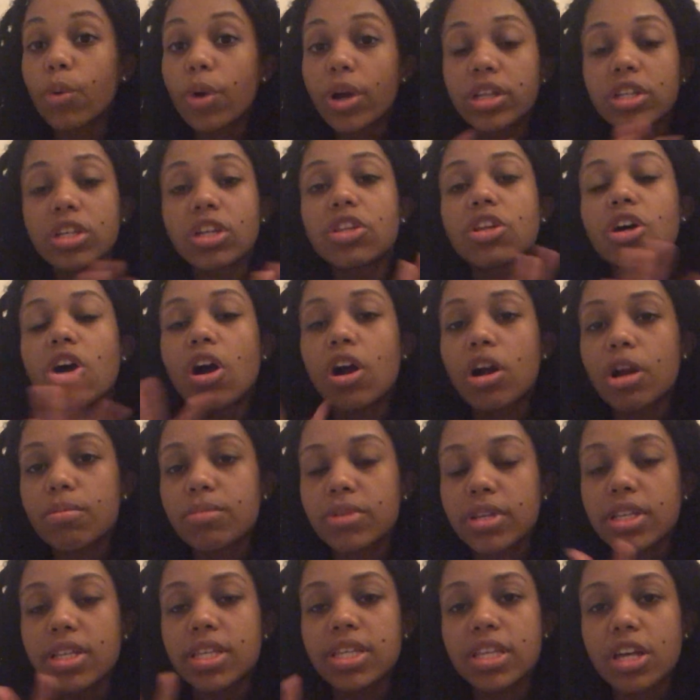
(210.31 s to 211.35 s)
on the arms
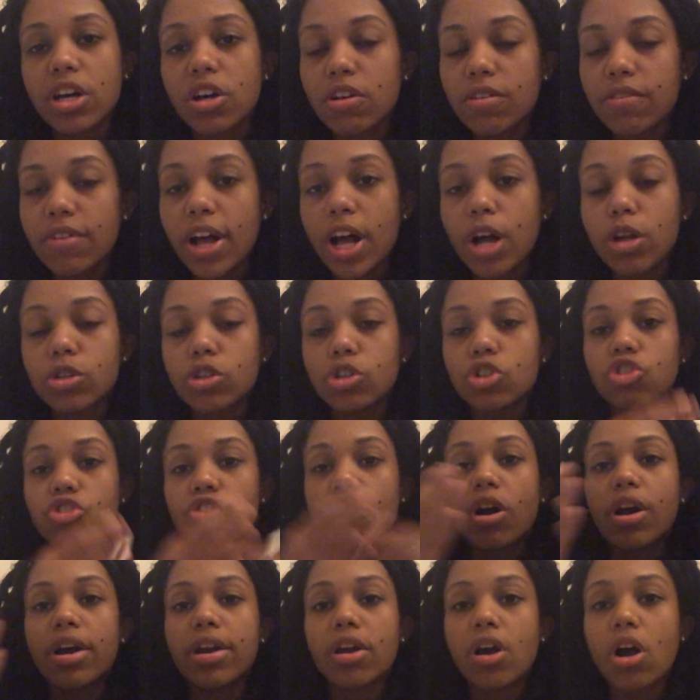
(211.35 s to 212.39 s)
itself, how to
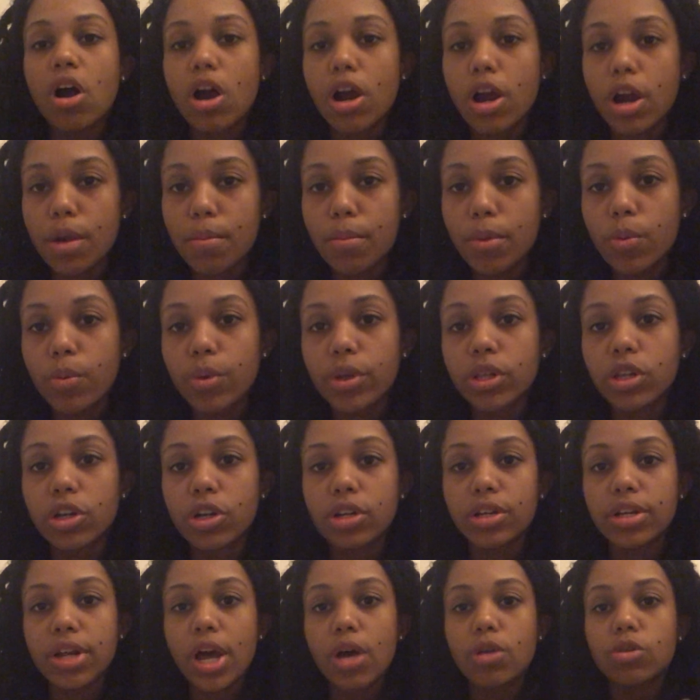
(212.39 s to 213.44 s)
draw an arm, and we
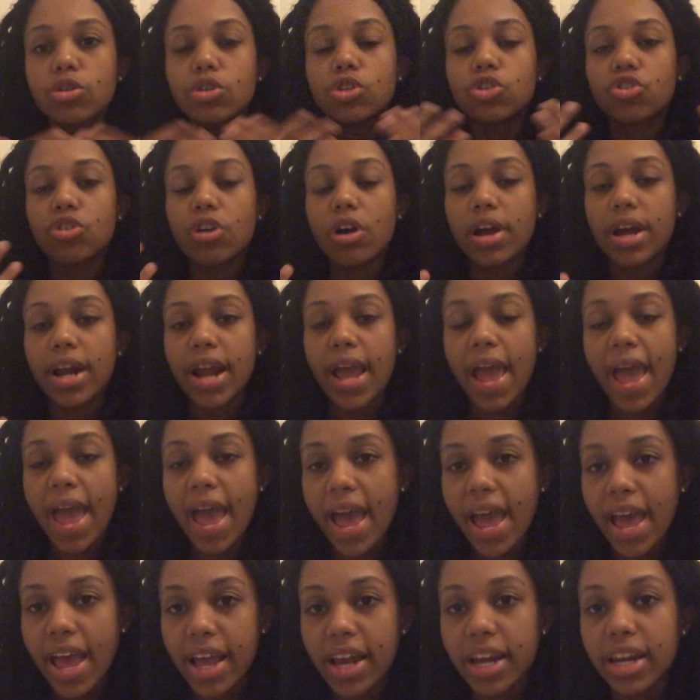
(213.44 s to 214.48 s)
learned how to draw a
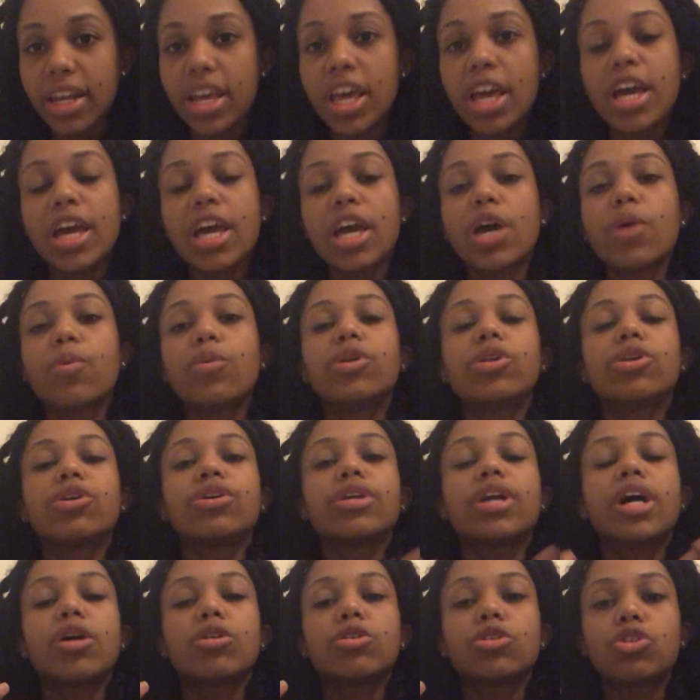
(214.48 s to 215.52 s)
hand, and we learned
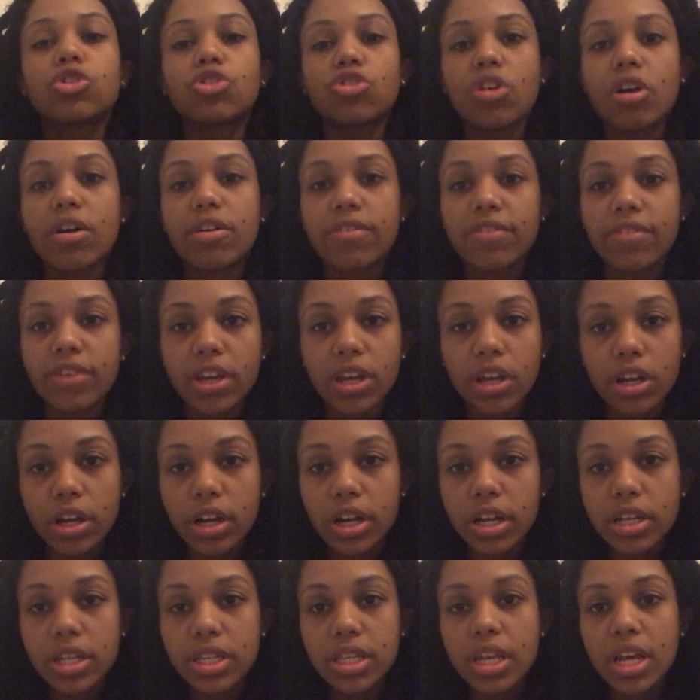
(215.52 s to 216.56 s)
how to draw
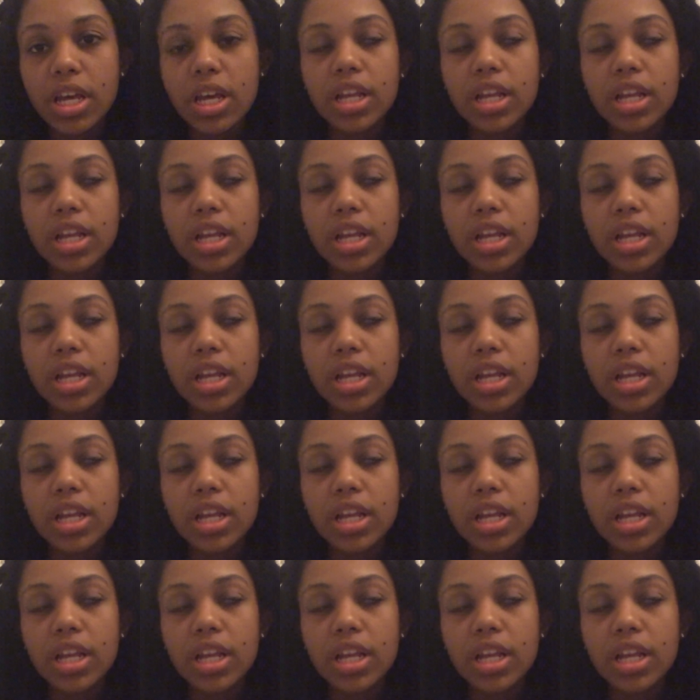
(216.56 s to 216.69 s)
fingers.